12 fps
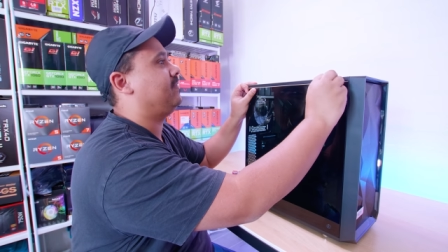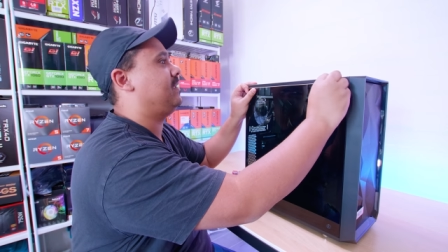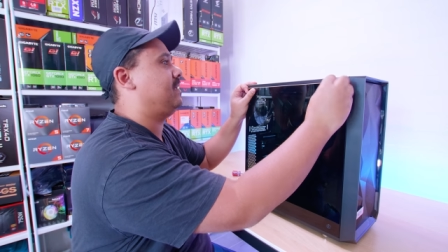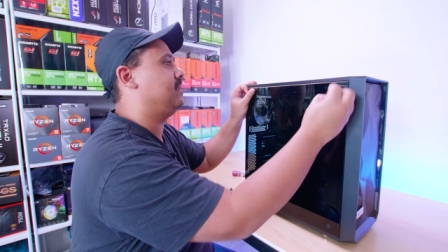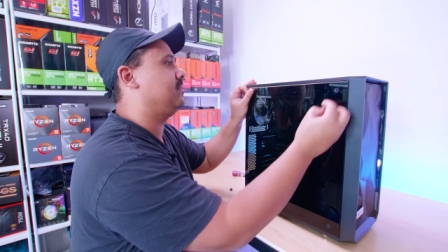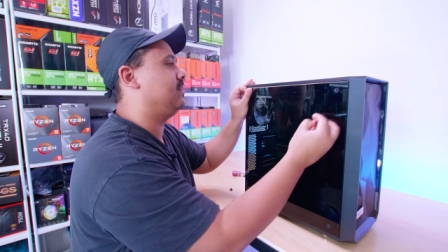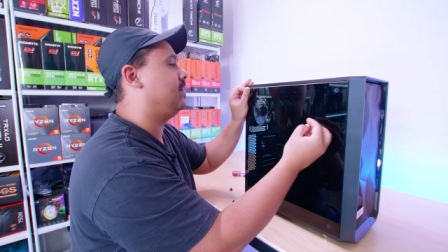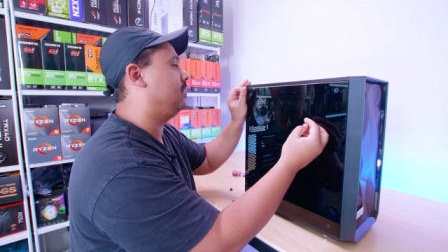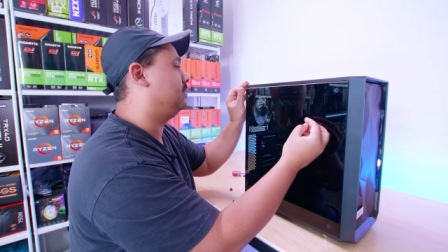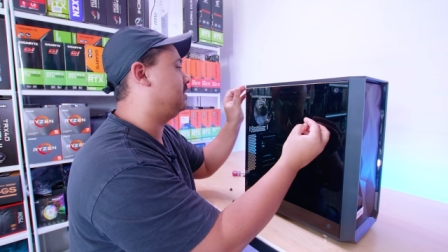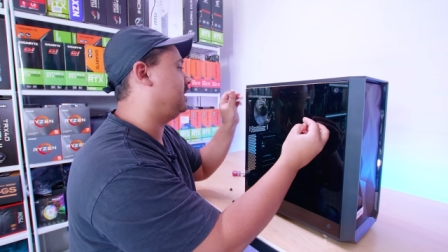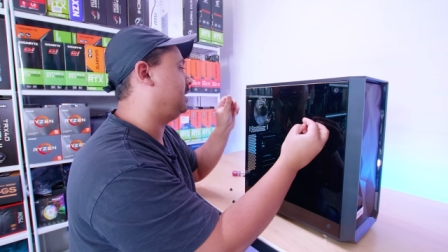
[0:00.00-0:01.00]
at the end of the
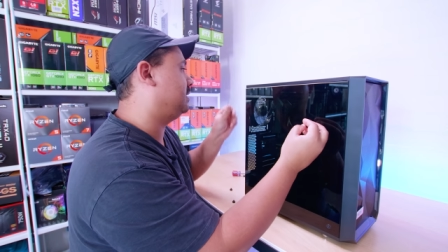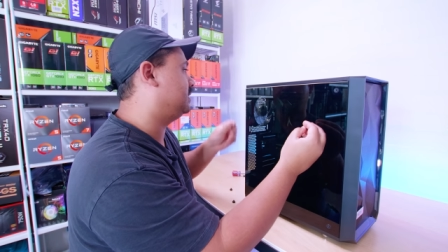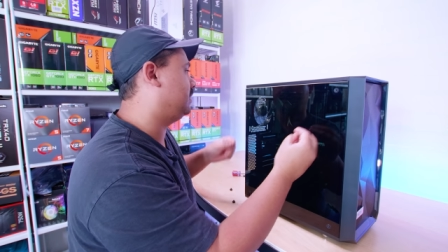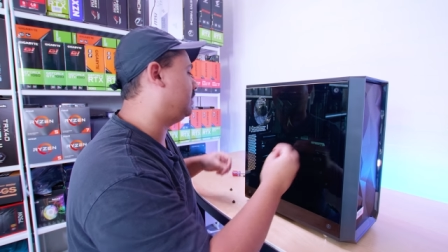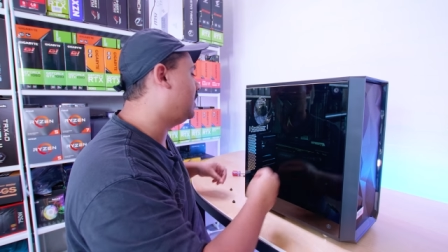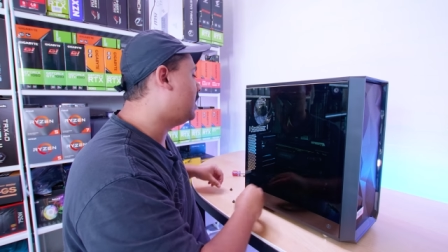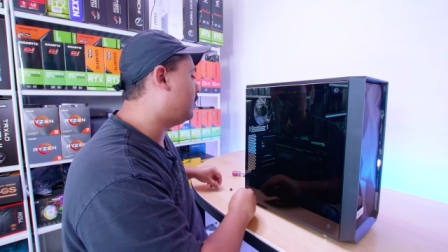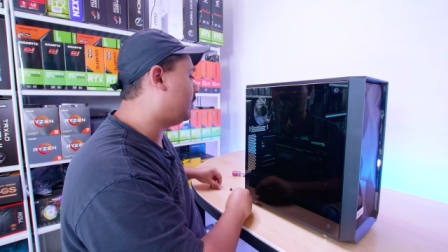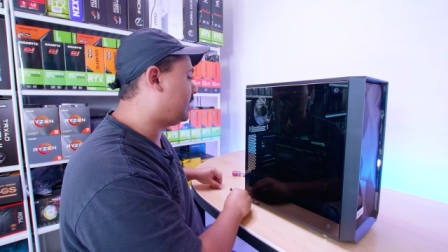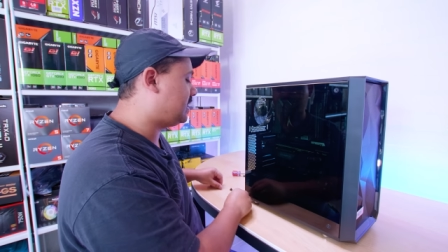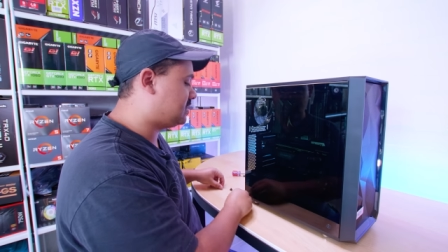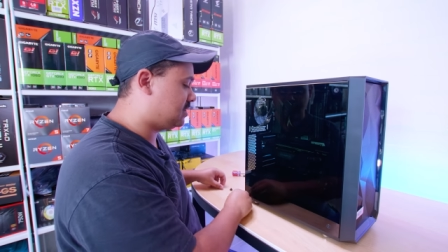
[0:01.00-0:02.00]
whole thing. So
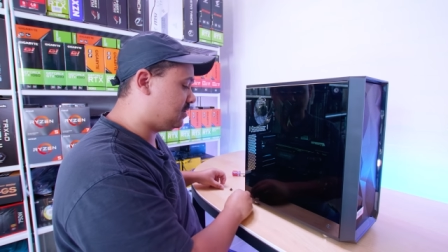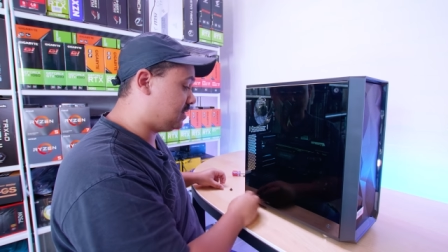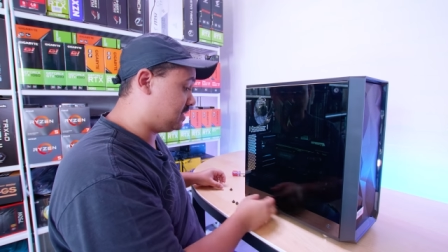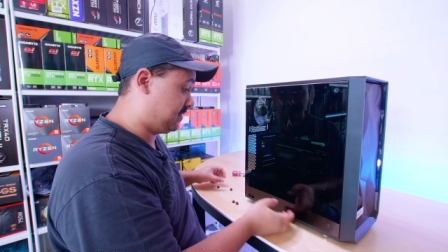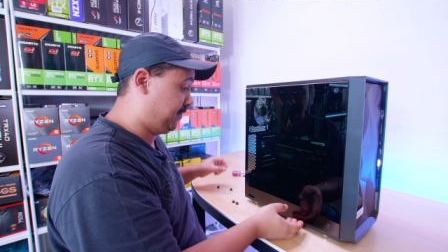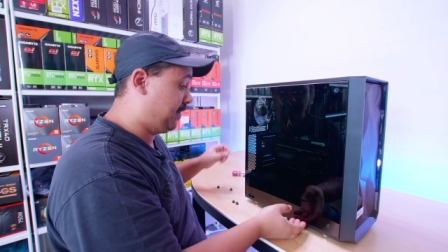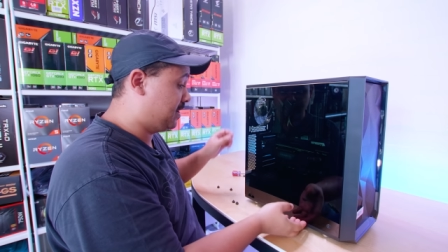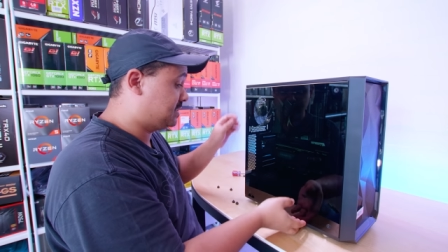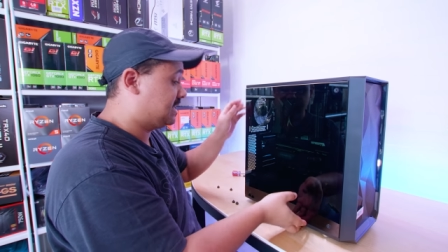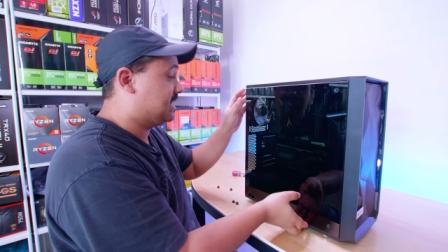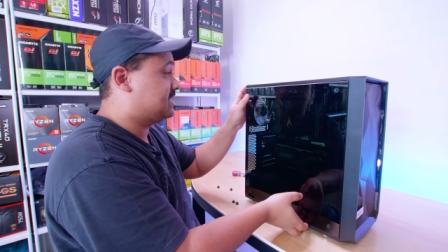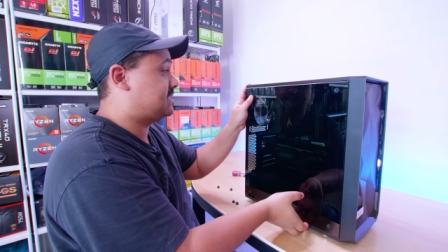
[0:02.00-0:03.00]
what we need to do is
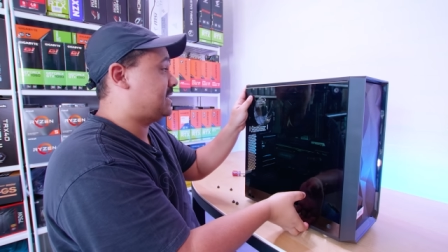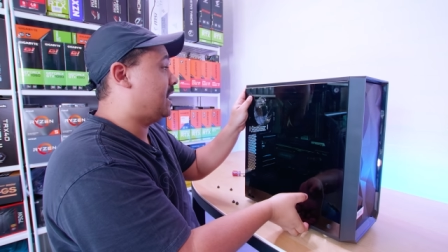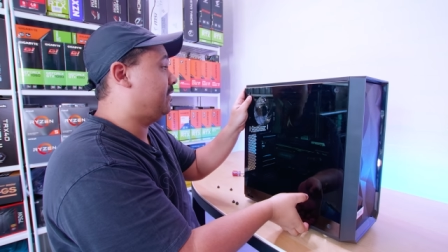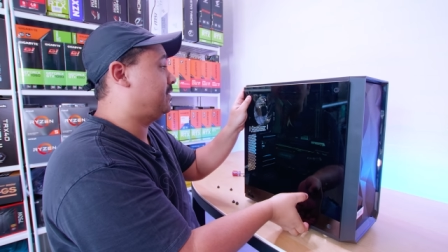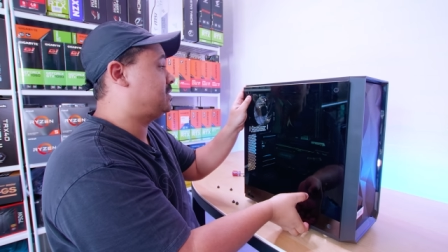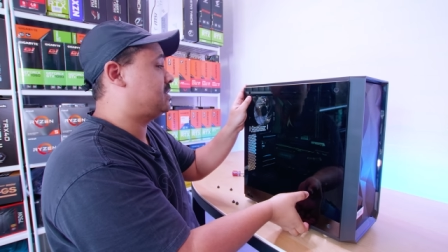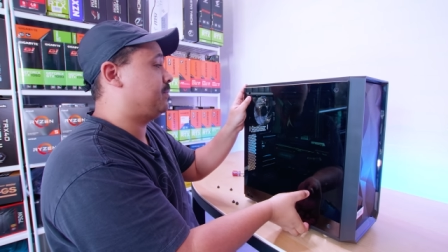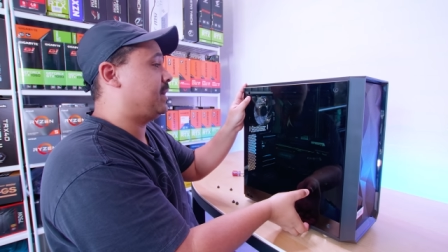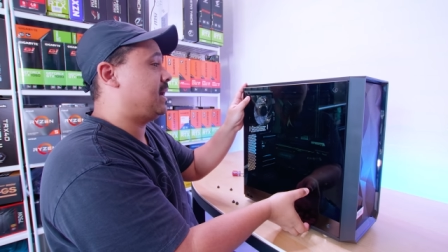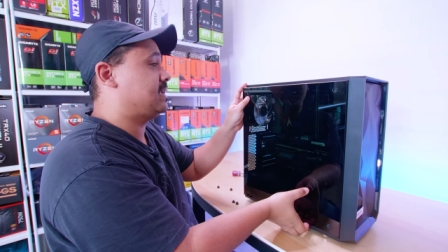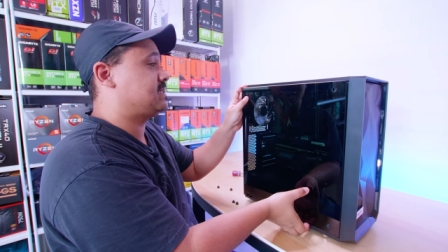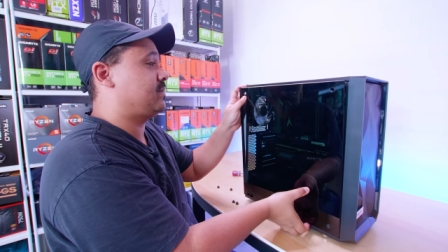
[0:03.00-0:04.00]
first salvage the
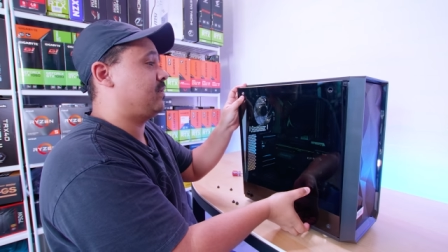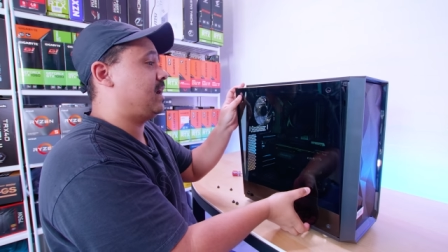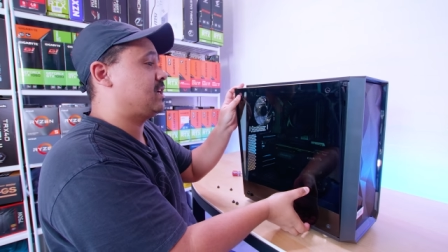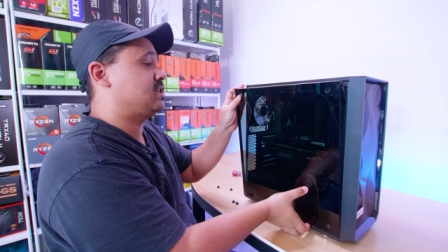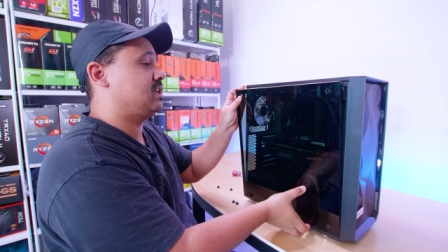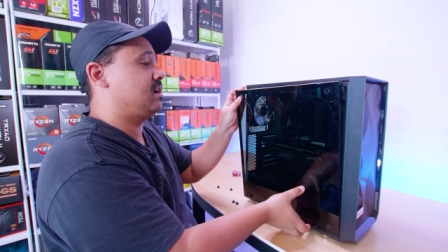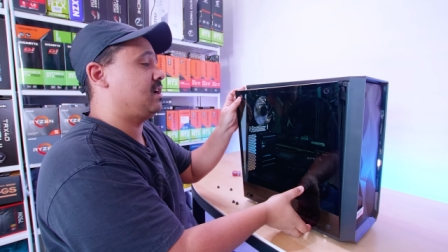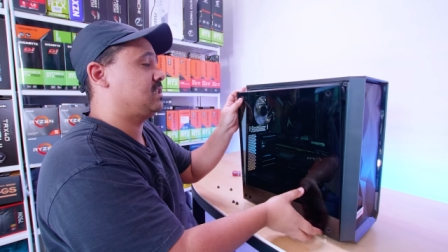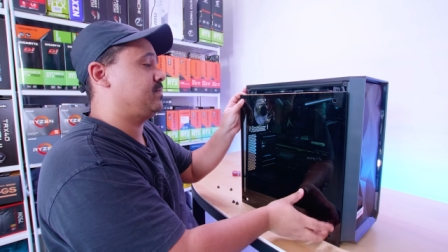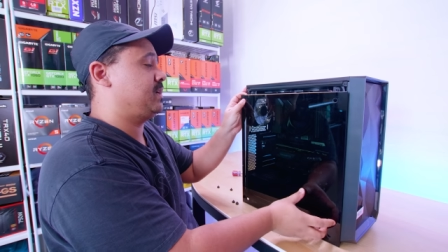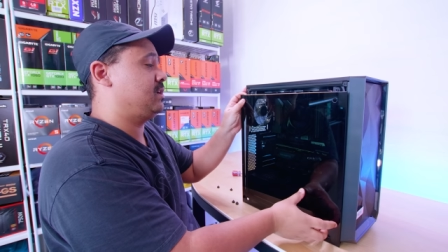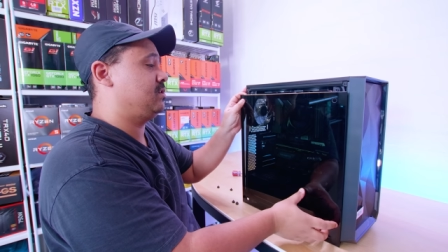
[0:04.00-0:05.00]
parts that we're actually going
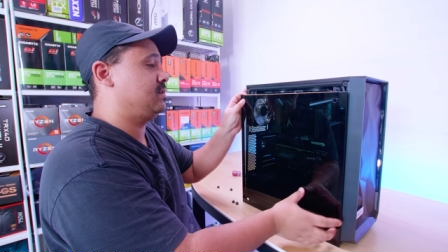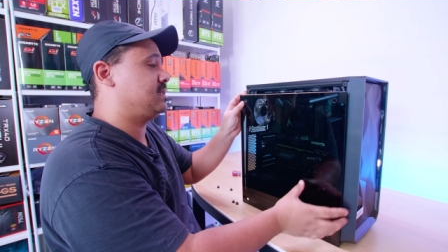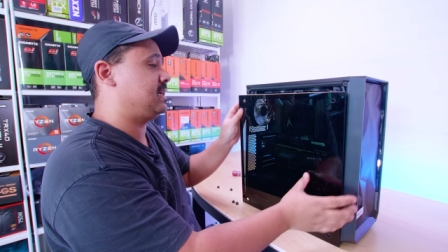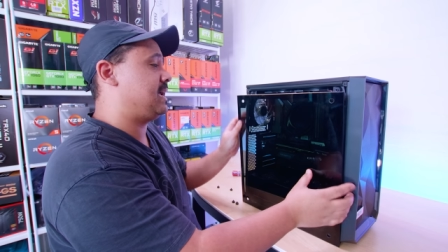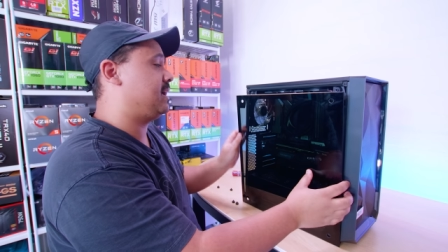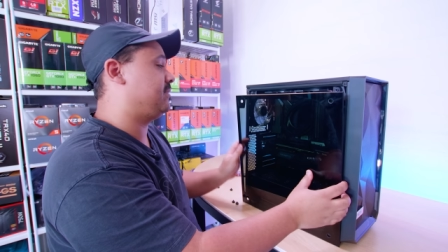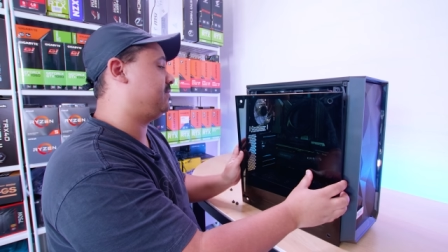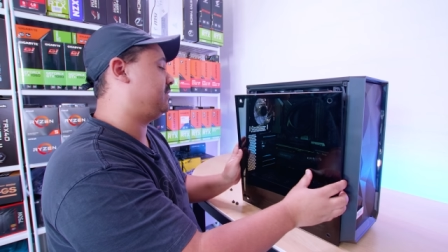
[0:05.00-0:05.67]
to be using out